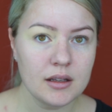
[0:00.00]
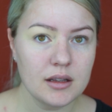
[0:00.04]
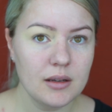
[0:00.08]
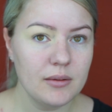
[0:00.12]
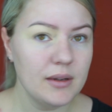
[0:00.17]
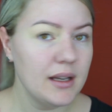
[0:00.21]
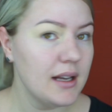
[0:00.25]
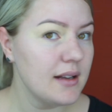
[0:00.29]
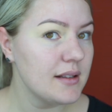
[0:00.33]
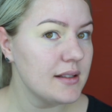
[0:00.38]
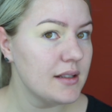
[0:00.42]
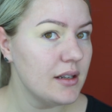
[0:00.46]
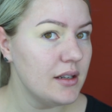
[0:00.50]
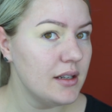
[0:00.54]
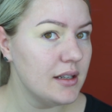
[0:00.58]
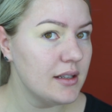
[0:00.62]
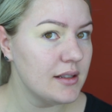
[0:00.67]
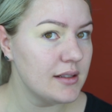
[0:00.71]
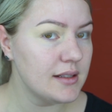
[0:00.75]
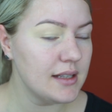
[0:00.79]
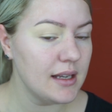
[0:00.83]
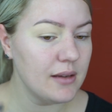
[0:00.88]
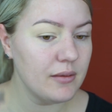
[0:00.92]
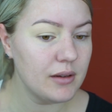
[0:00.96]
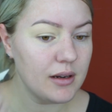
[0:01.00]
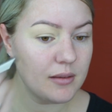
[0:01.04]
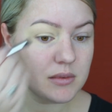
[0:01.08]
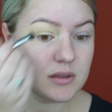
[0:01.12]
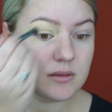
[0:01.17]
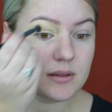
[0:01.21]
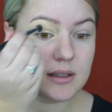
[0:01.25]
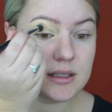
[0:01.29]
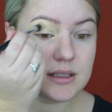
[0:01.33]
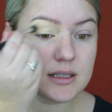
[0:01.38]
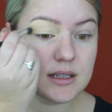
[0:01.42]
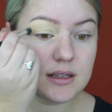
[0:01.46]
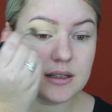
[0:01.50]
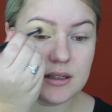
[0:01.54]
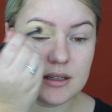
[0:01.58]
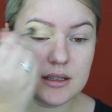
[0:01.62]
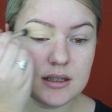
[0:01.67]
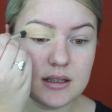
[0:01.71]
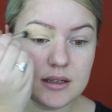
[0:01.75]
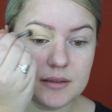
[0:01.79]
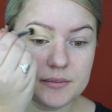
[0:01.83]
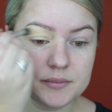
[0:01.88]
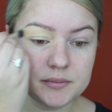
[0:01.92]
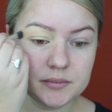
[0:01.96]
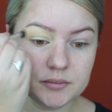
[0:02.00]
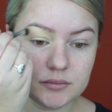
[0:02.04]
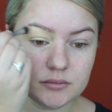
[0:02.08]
There we are, so you can see what I'm doing down here.